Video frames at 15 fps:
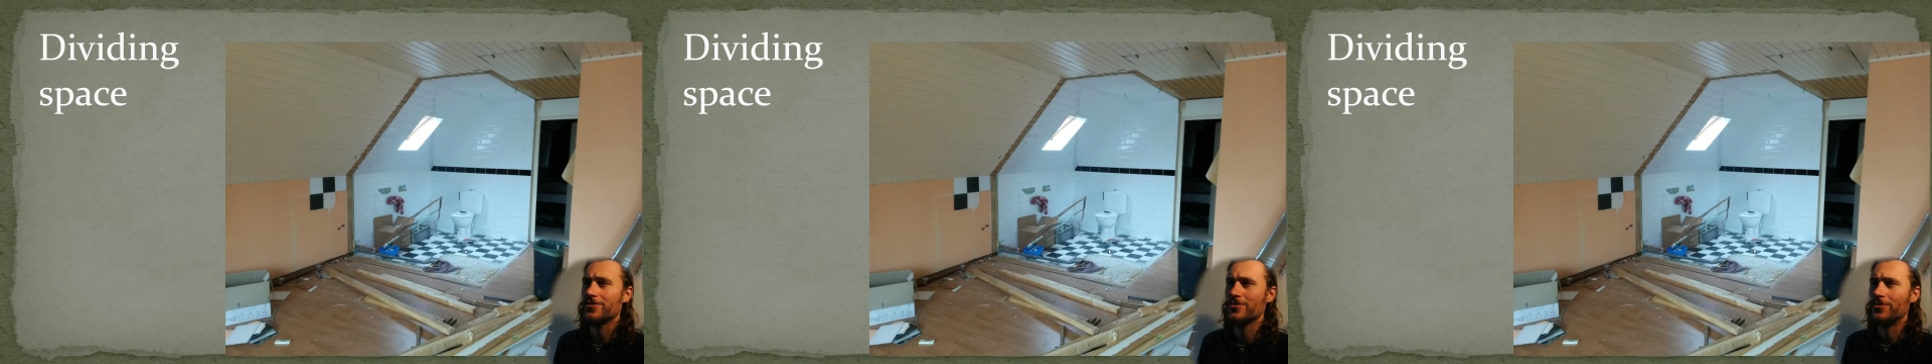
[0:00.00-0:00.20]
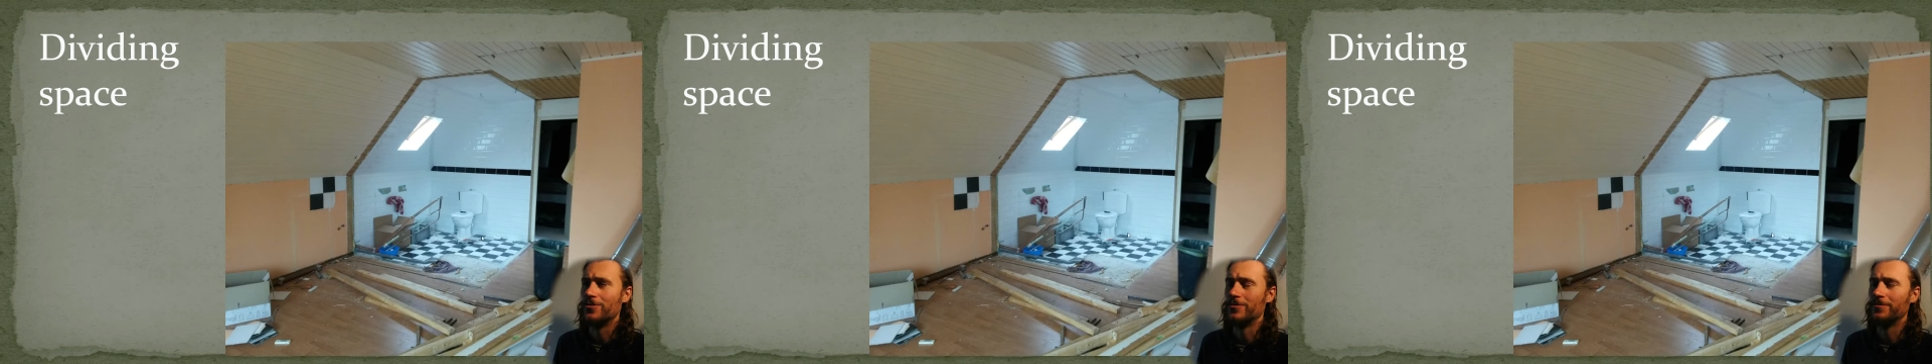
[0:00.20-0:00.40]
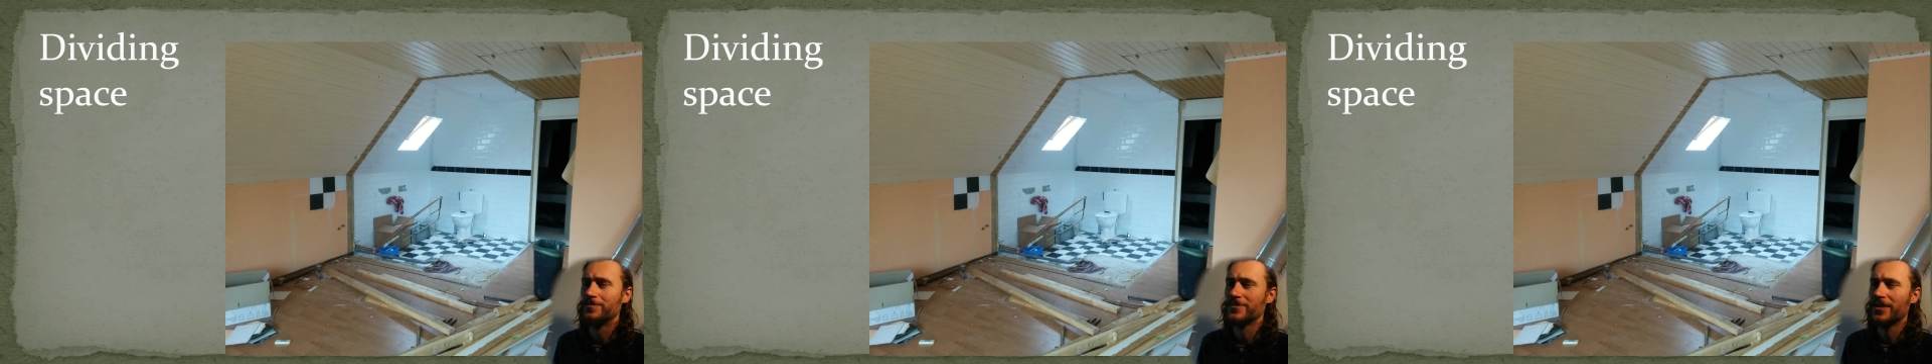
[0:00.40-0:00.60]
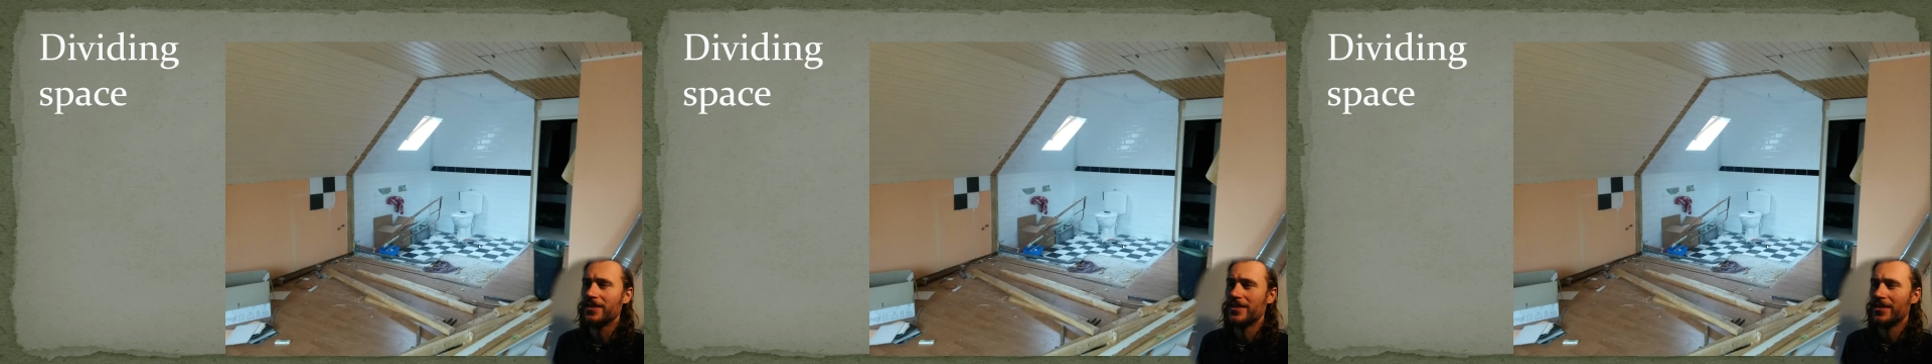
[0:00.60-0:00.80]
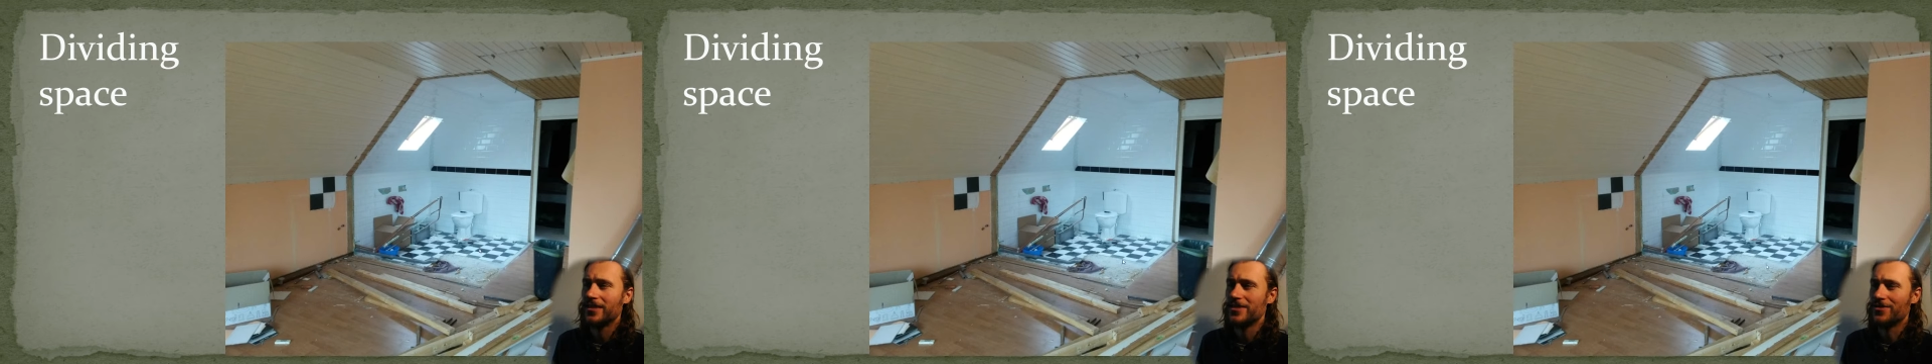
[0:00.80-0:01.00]
cool.
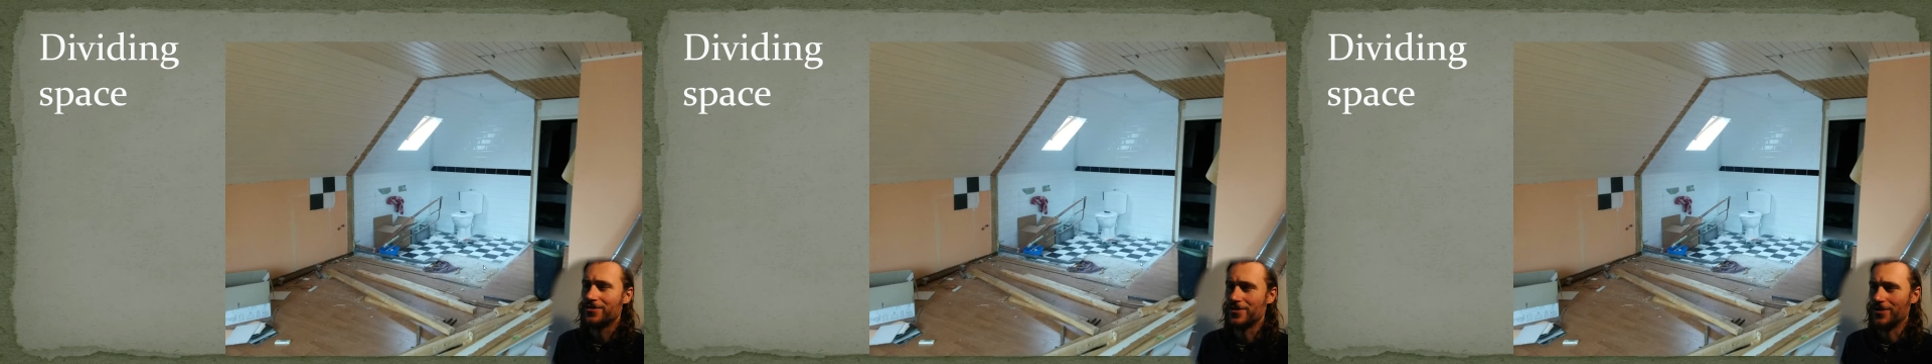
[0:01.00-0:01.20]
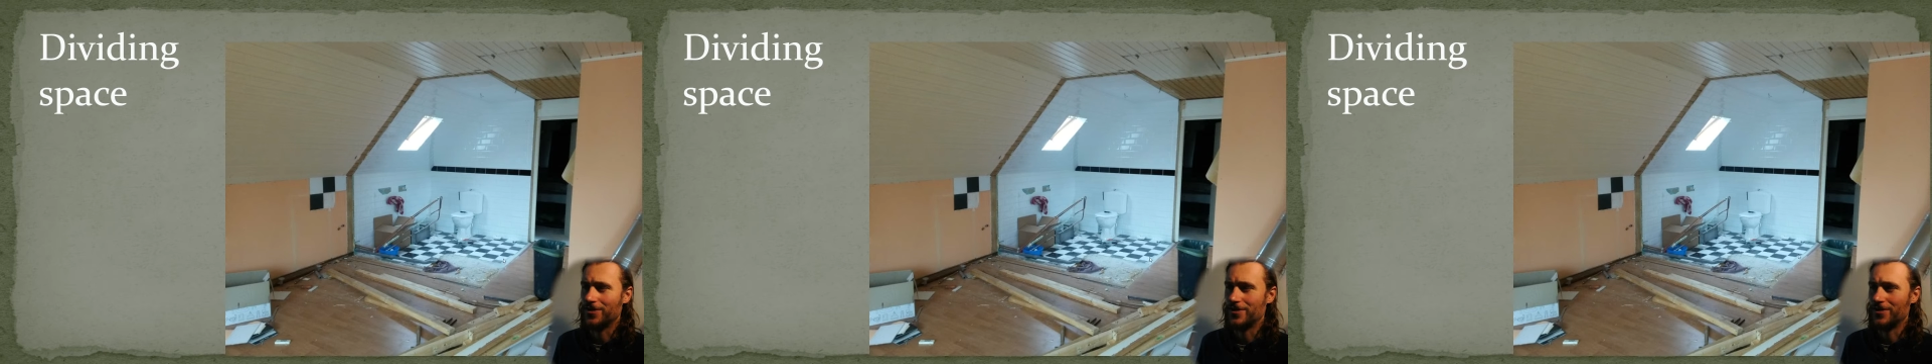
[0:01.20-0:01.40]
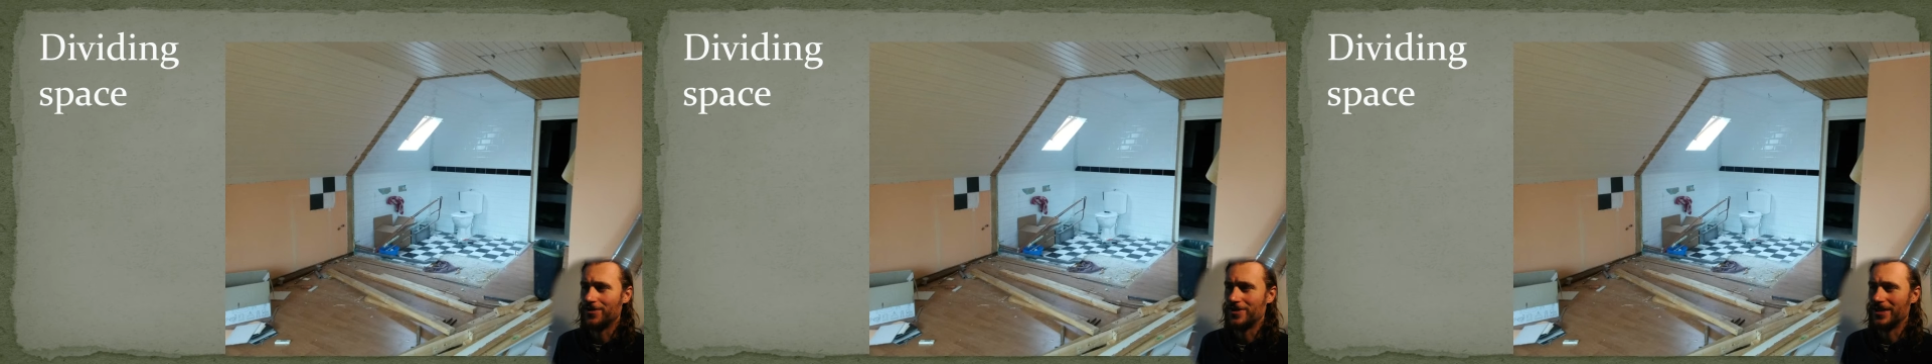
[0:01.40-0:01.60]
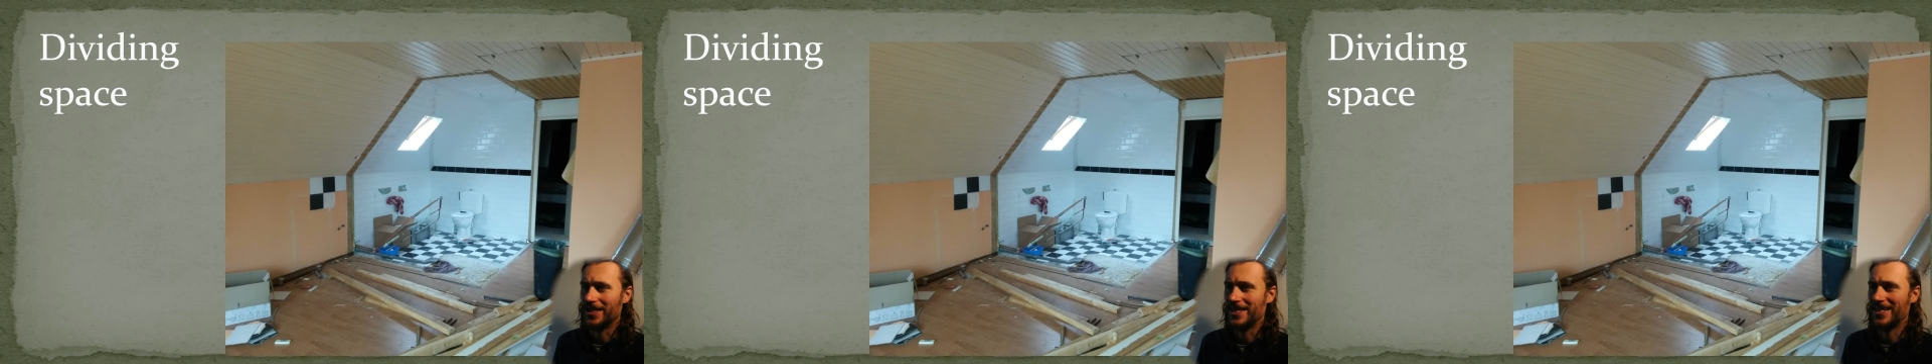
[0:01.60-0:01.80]
So